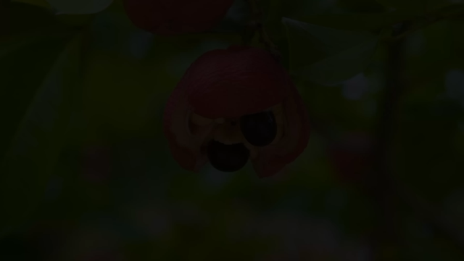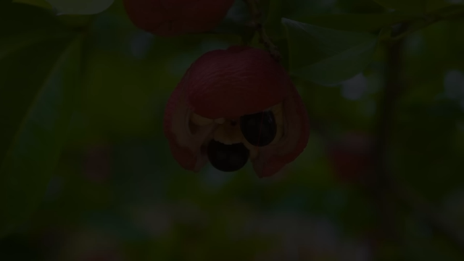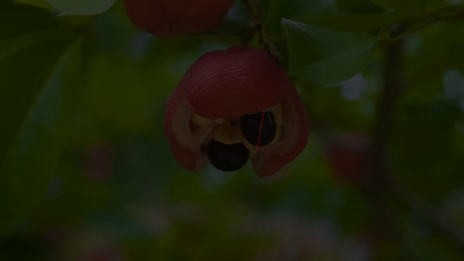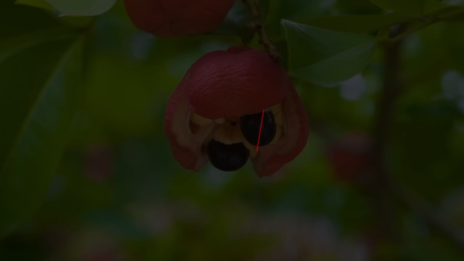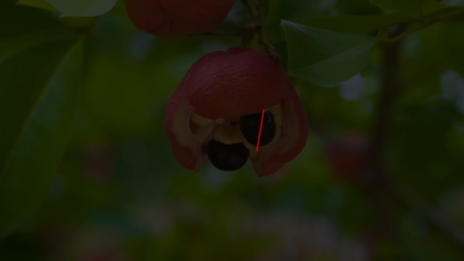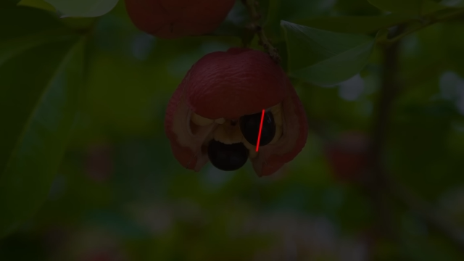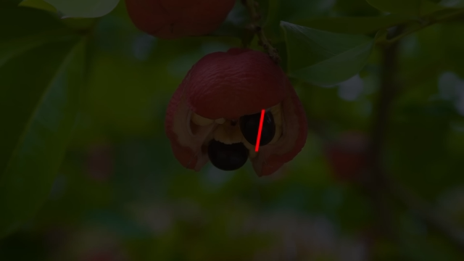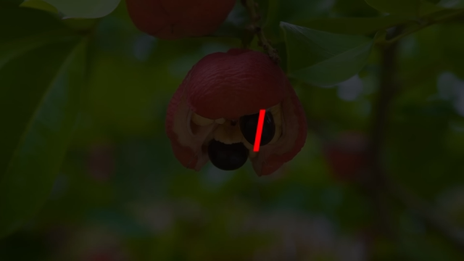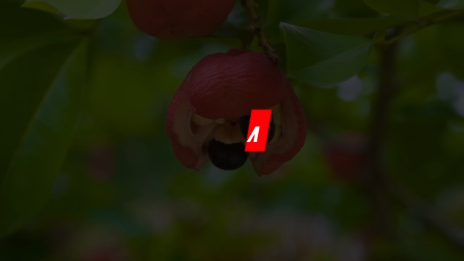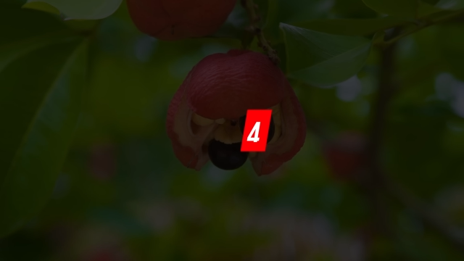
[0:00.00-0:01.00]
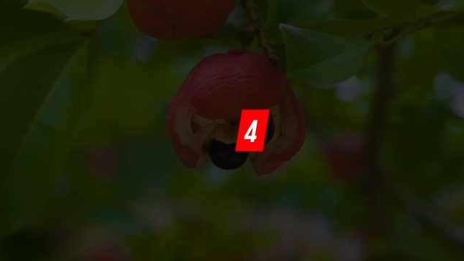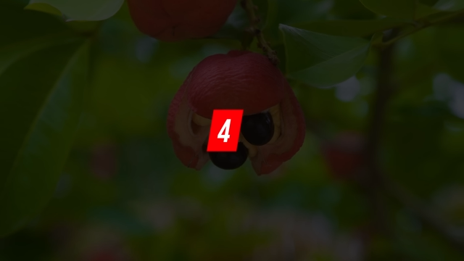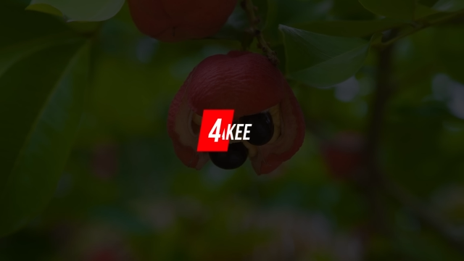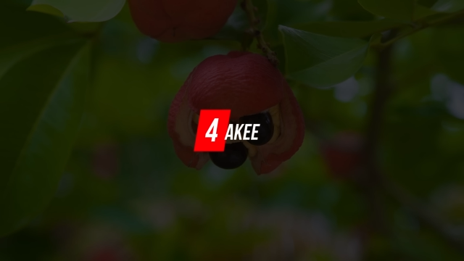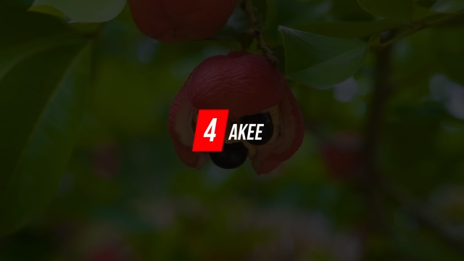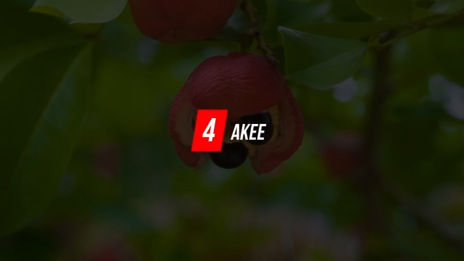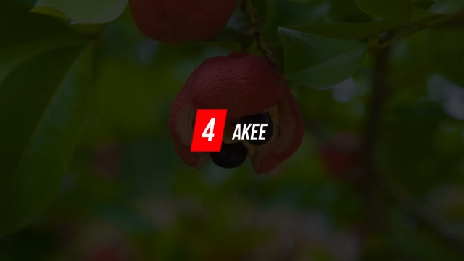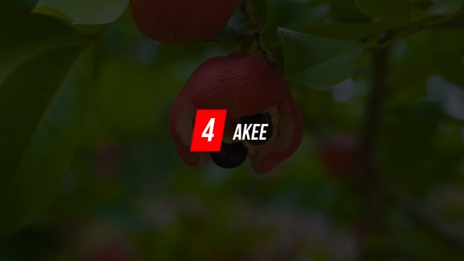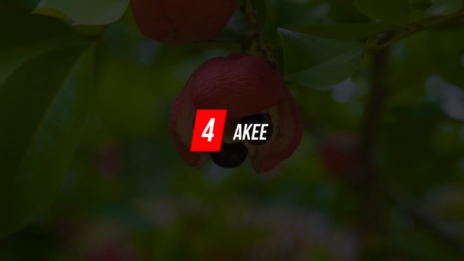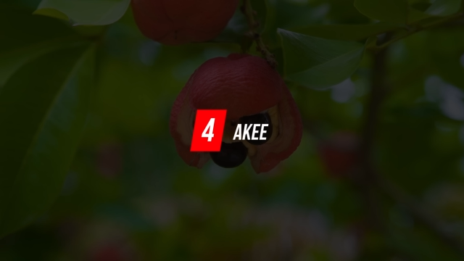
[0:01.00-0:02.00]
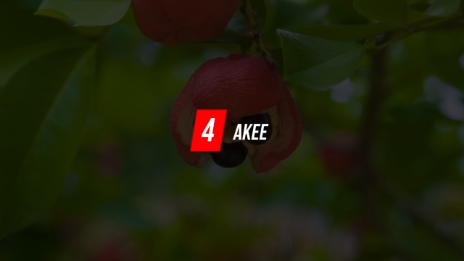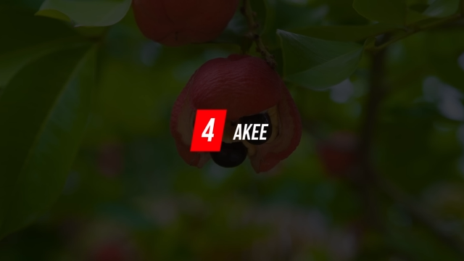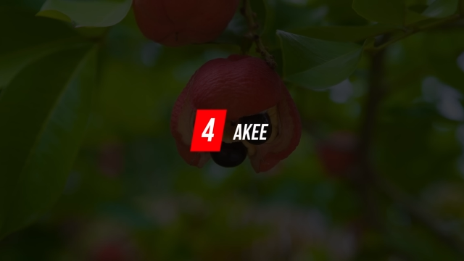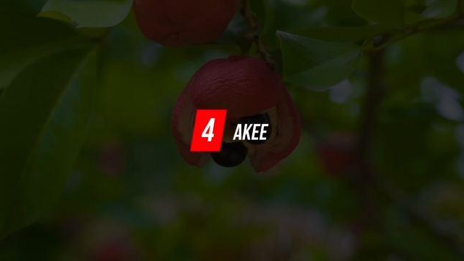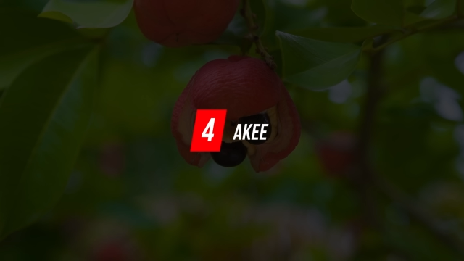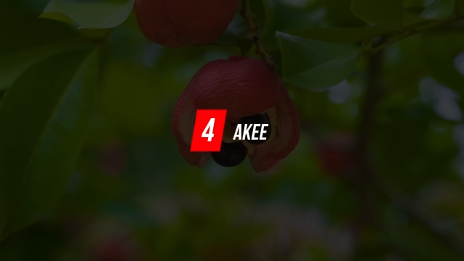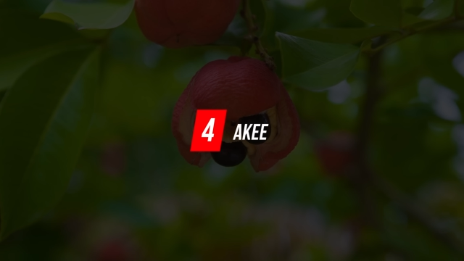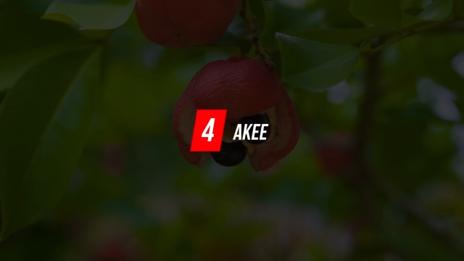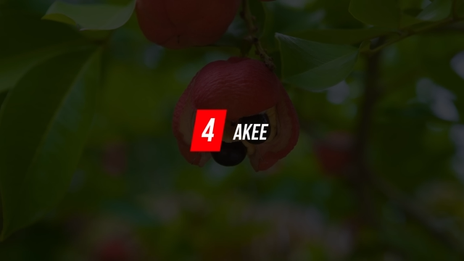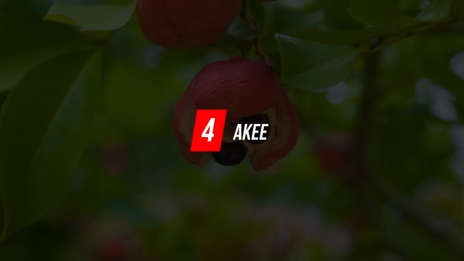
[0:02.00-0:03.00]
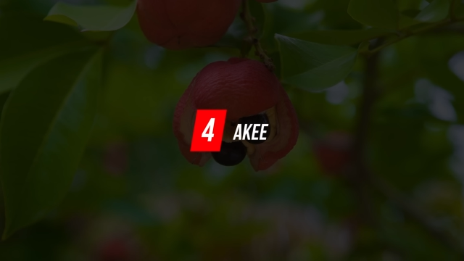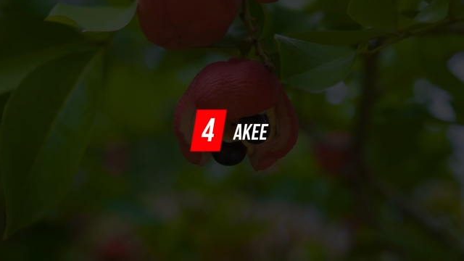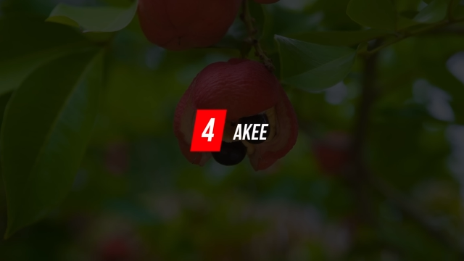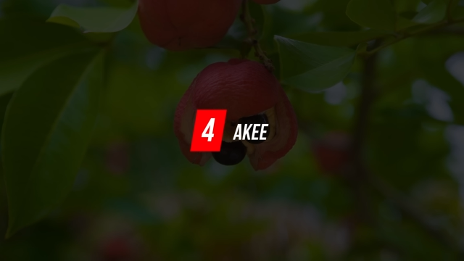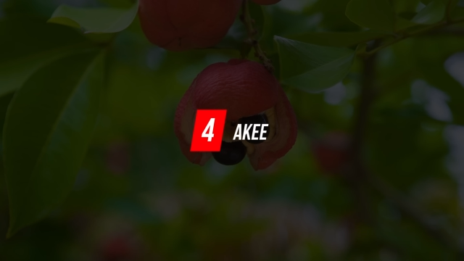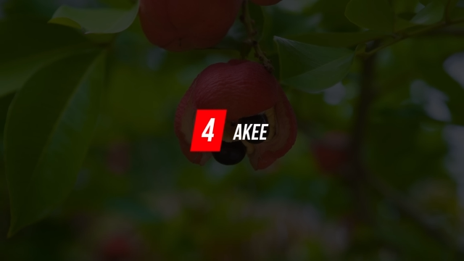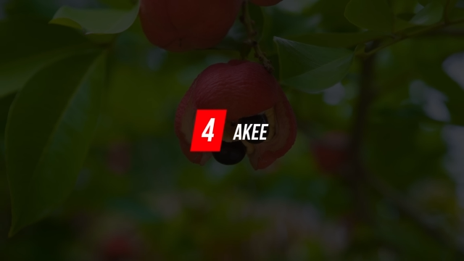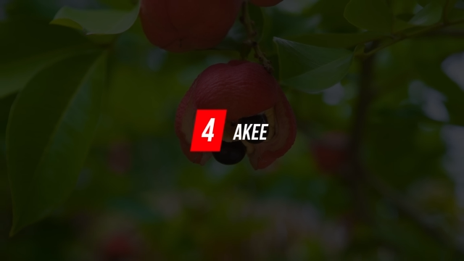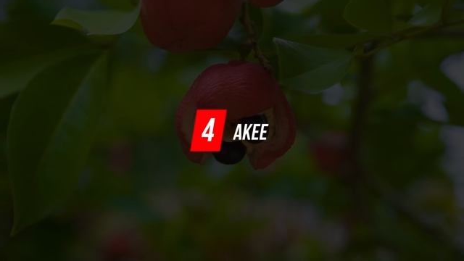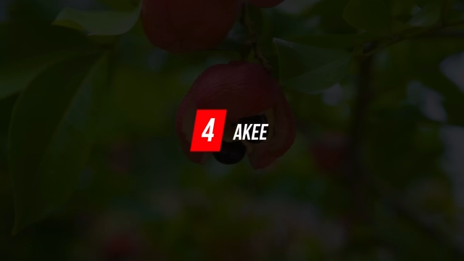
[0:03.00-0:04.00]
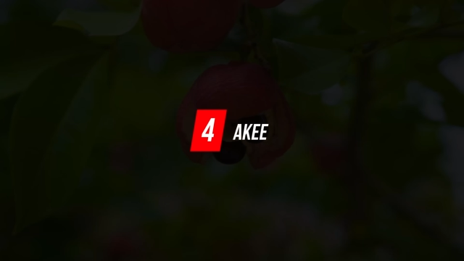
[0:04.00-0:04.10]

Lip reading: (no speaker visible)